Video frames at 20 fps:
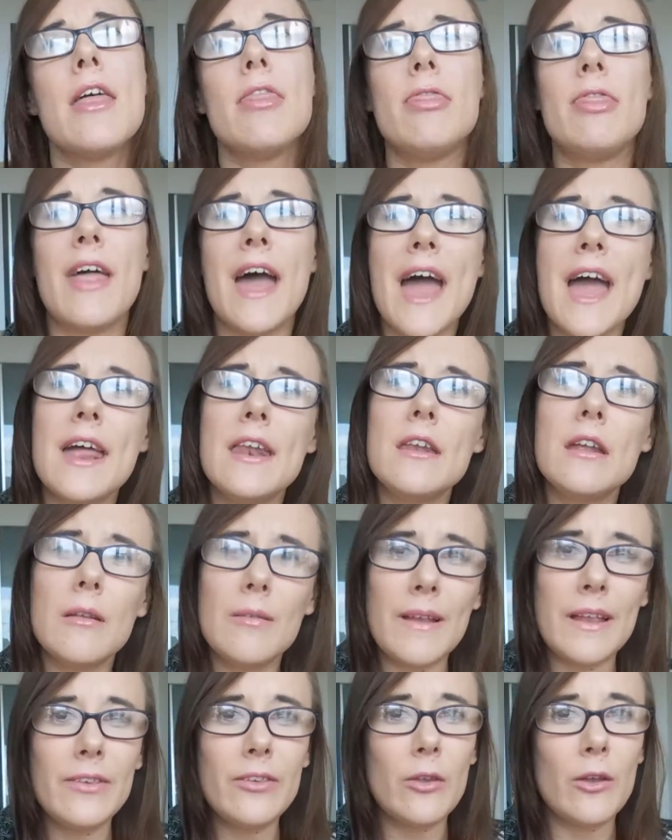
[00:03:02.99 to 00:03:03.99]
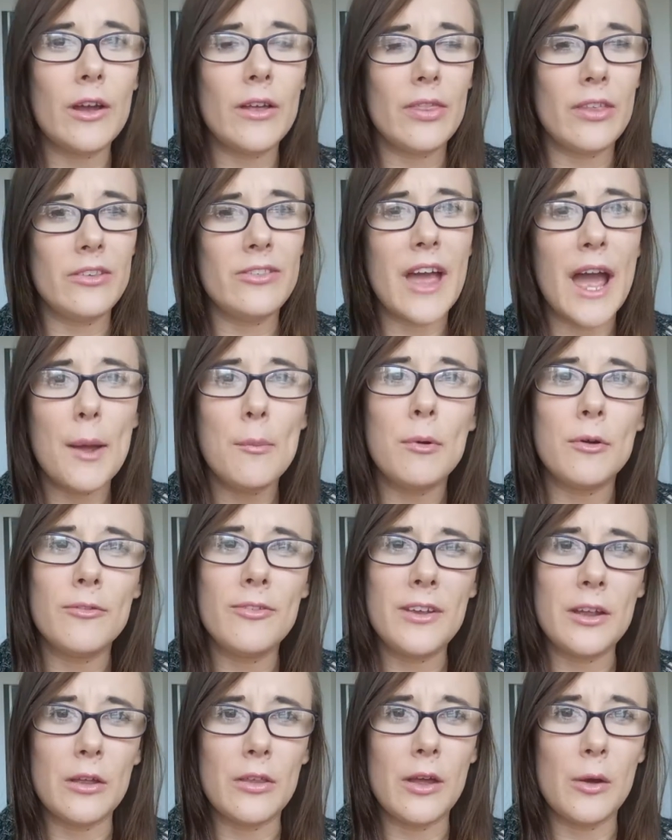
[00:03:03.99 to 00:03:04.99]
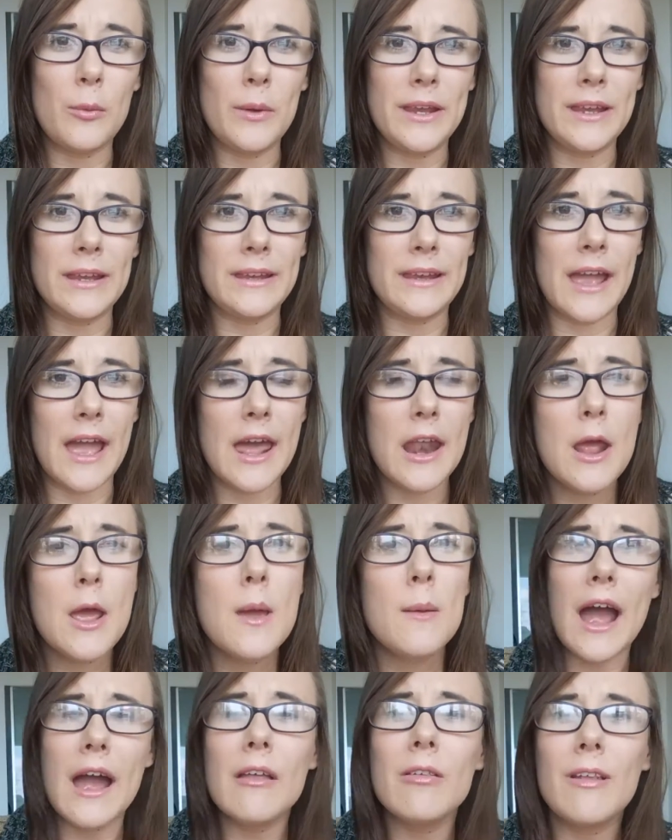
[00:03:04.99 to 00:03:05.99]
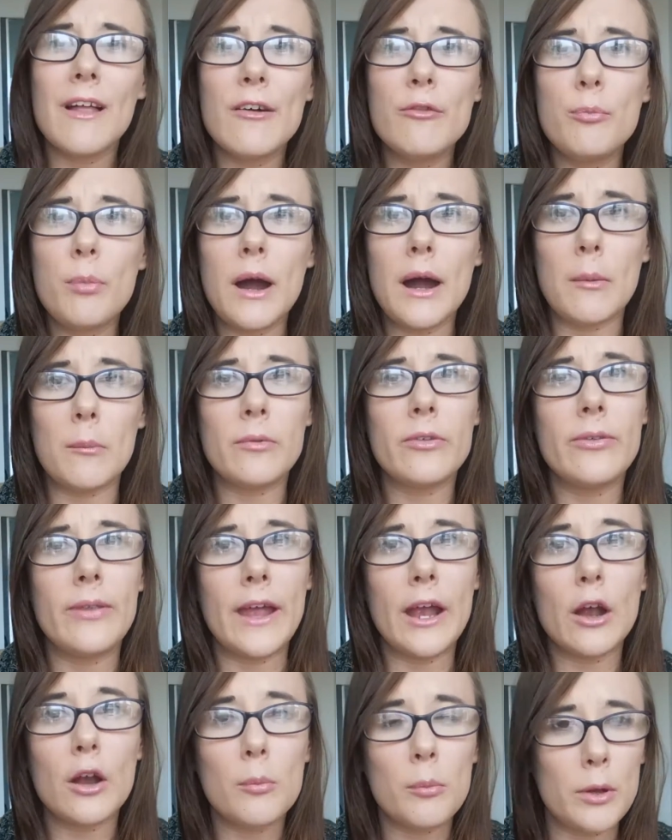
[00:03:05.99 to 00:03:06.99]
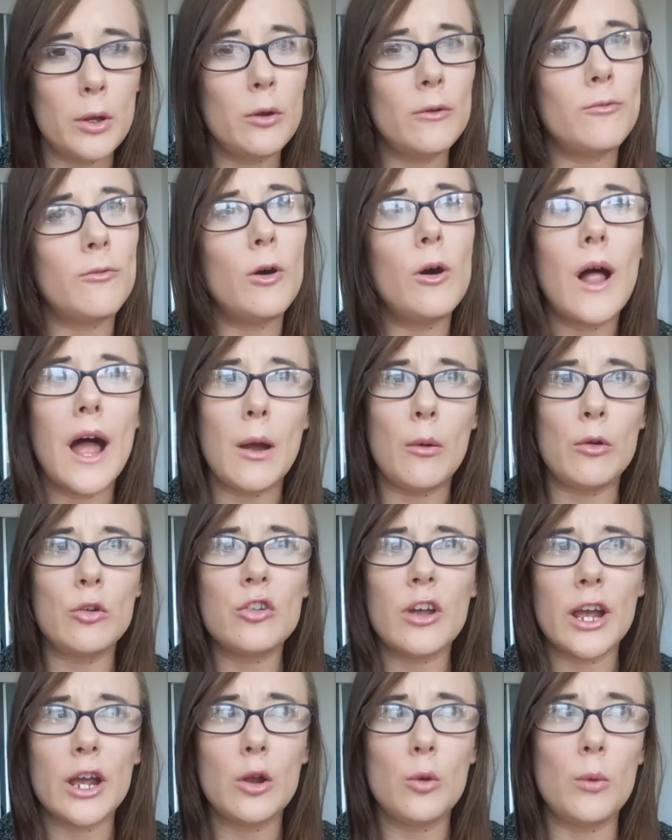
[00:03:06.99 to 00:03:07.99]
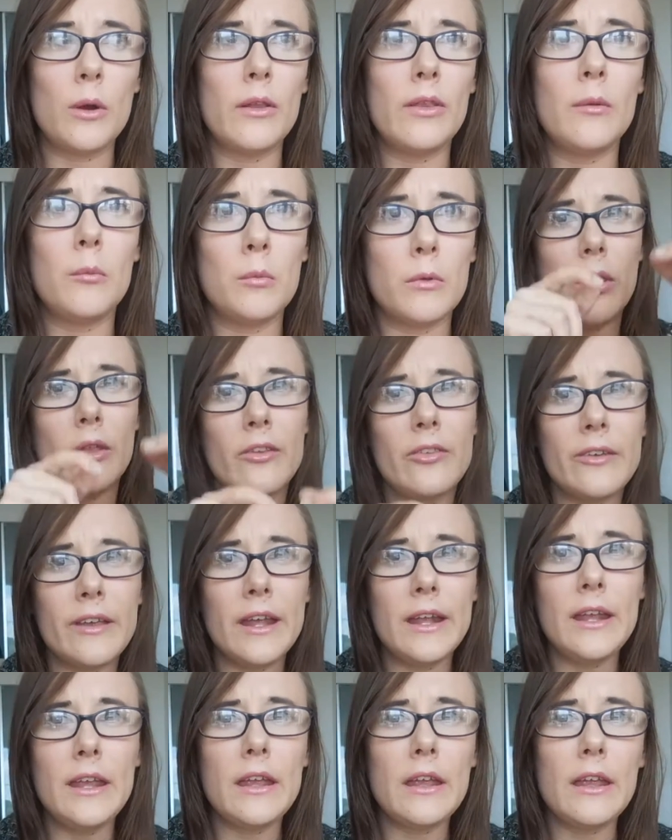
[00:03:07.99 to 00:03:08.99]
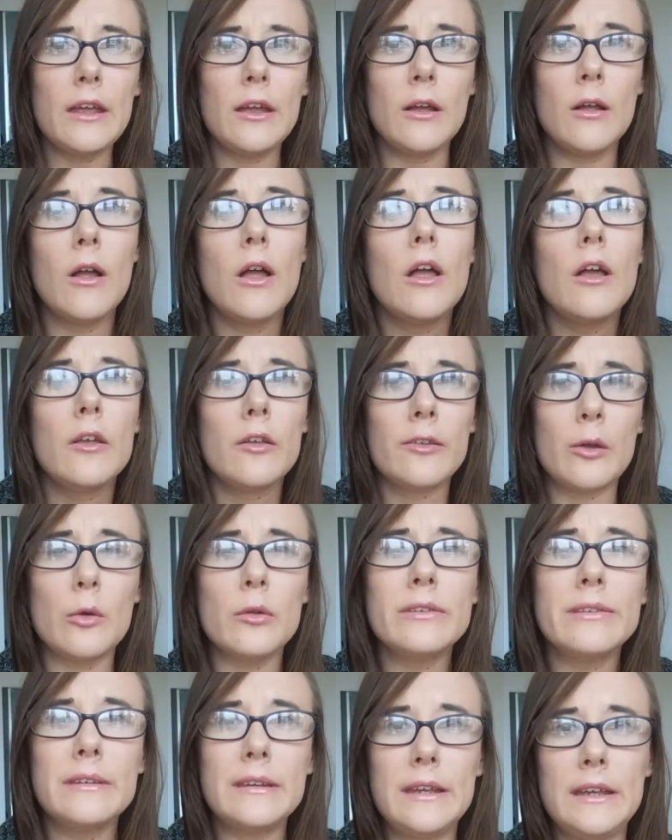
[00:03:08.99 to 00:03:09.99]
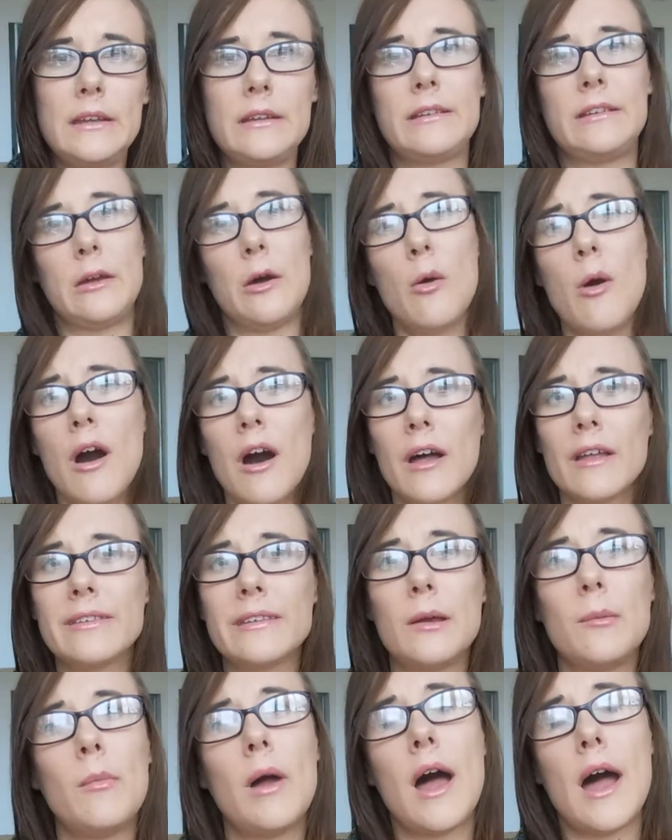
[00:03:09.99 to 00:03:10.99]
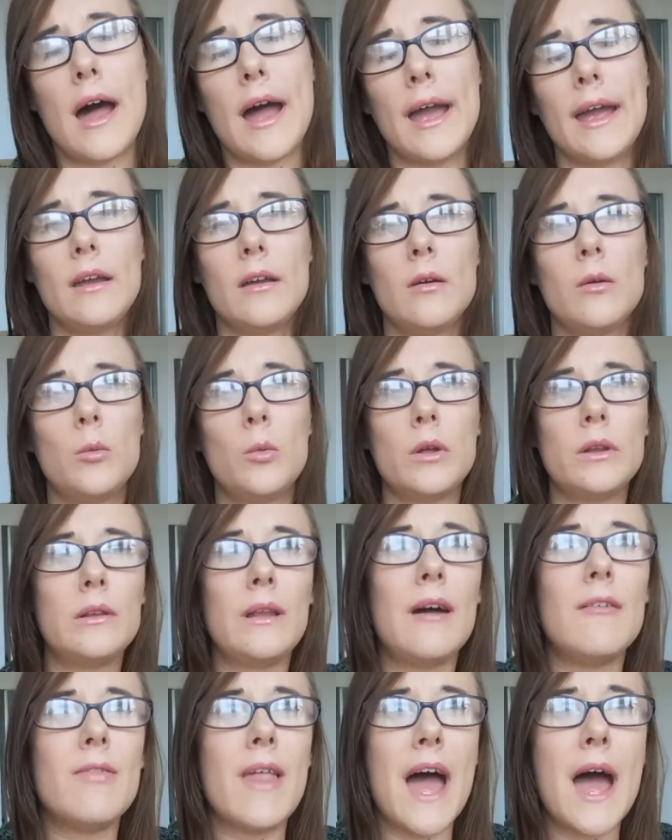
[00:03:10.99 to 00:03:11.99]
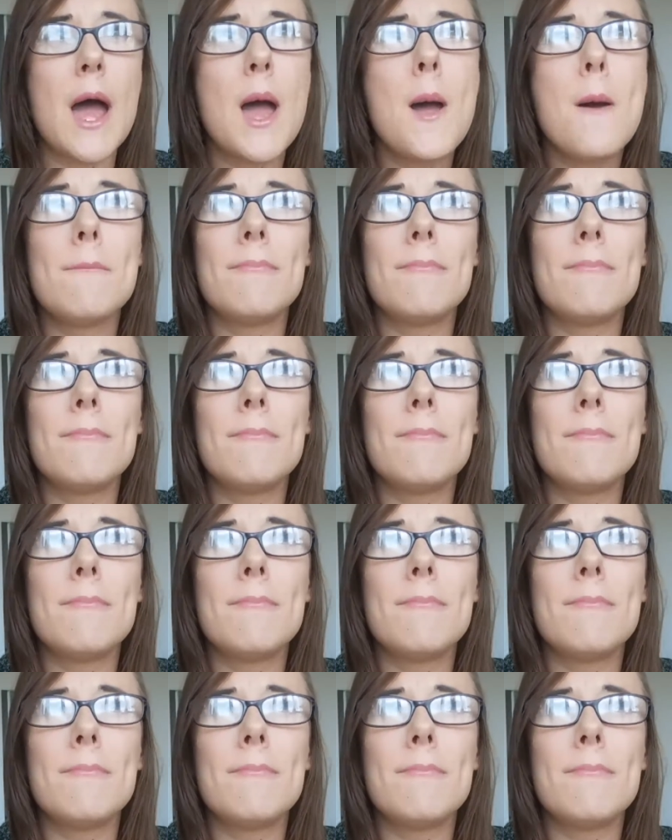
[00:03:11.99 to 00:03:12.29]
Then let's look at the type of heel that we can get. I love pumps. They are beautiful. I wish I could wear them with a skinny heel. So sleek, so awesome. I would love that.